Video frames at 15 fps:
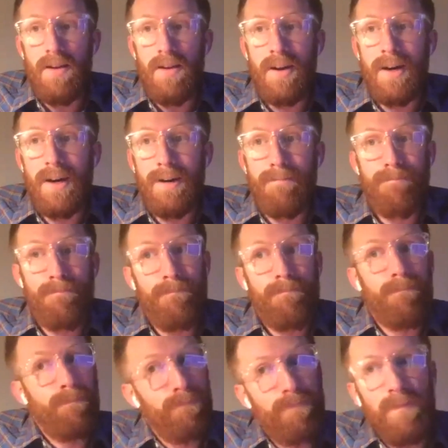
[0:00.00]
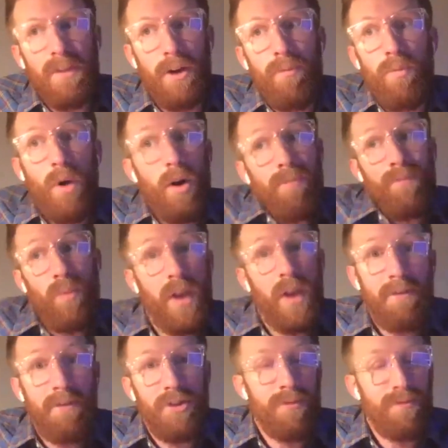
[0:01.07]
well, we
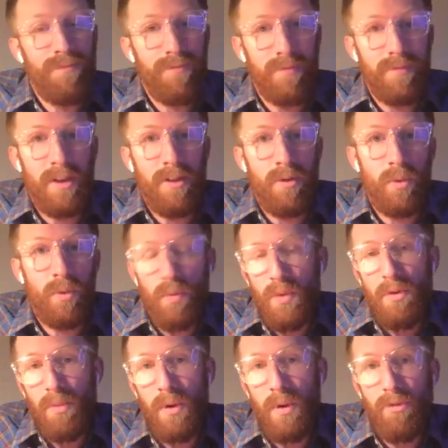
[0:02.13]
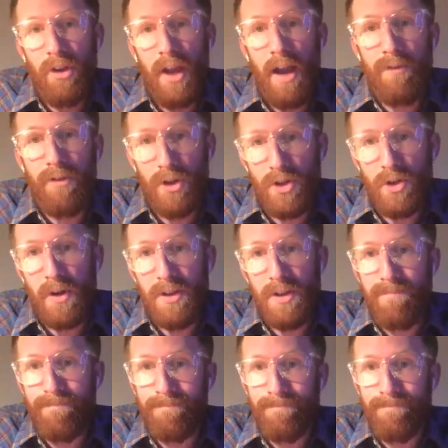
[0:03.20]
have to. We really have no choice.